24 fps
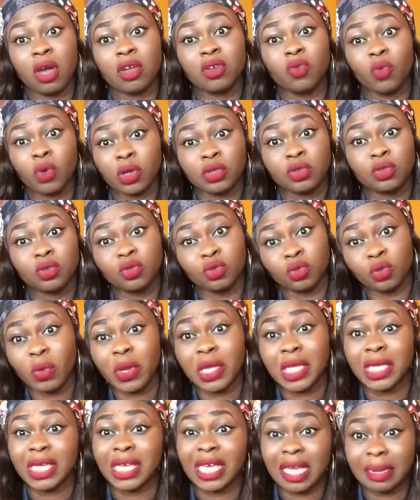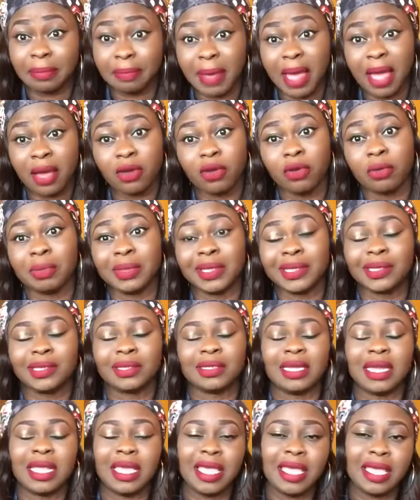want to do when you get back home is
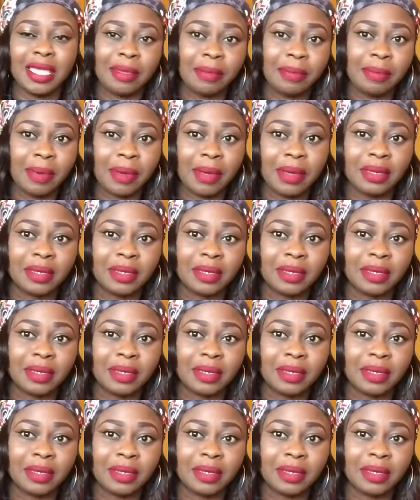sleep.